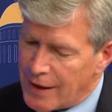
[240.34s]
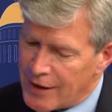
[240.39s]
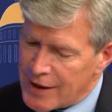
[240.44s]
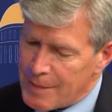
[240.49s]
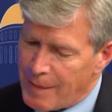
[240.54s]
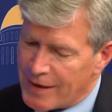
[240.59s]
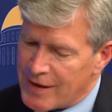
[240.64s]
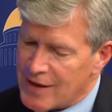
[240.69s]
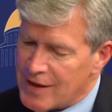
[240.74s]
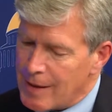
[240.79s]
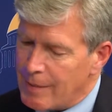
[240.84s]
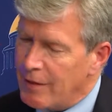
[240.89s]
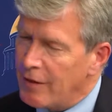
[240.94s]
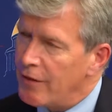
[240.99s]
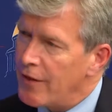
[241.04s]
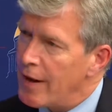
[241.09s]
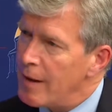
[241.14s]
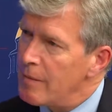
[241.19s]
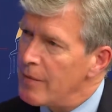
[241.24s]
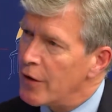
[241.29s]
us about some of
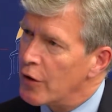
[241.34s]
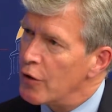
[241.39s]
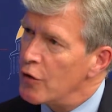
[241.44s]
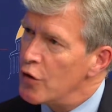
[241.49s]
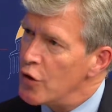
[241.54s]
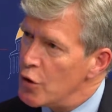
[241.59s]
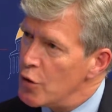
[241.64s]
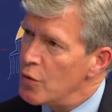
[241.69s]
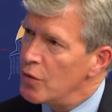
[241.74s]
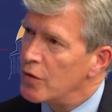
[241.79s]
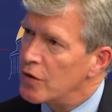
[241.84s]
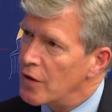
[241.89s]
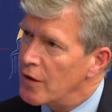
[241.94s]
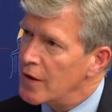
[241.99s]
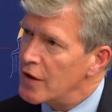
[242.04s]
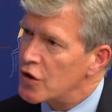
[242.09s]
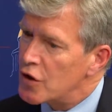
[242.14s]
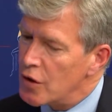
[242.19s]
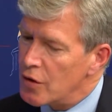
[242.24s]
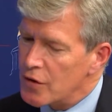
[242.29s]
them that are new to
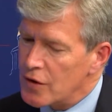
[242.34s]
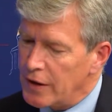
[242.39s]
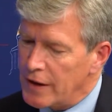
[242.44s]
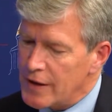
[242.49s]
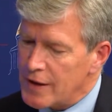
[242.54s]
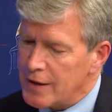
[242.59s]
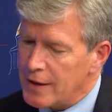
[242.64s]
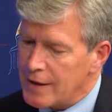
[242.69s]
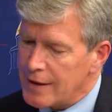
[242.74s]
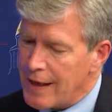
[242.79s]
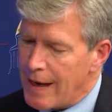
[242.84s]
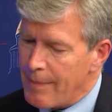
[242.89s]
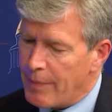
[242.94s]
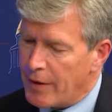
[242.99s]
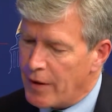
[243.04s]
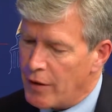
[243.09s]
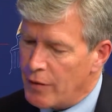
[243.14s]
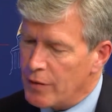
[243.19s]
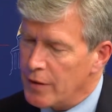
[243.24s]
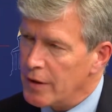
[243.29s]
this year's list in the top
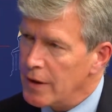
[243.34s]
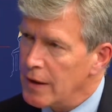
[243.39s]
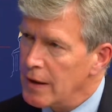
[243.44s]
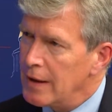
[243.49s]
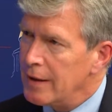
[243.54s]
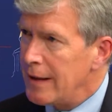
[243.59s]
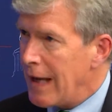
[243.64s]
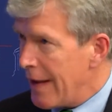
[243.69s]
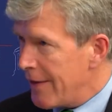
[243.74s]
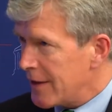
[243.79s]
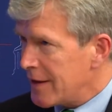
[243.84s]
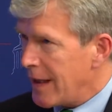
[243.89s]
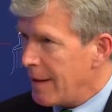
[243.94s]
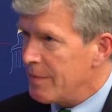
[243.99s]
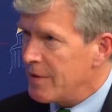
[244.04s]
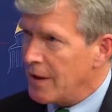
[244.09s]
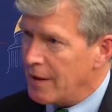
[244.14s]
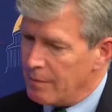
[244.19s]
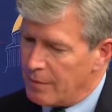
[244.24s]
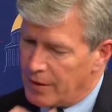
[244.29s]
100? Not in the top
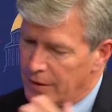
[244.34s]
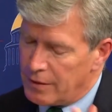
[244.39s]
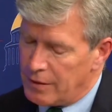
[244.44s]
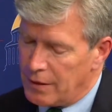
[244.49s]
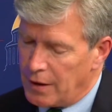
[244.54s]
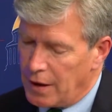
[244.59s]
10, but